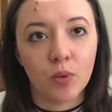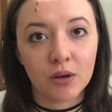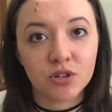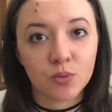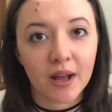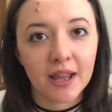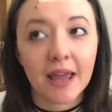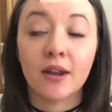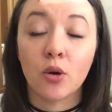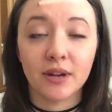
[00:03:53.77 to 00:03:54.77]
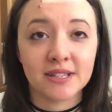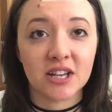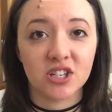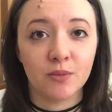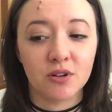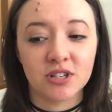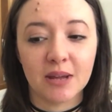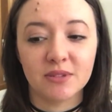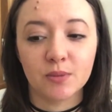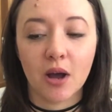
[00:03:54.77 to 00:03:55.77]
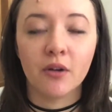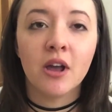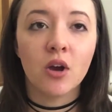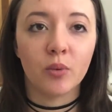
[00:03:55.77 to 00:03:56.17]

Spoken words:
Welsh way, and Owen is actually a Welsh name as well,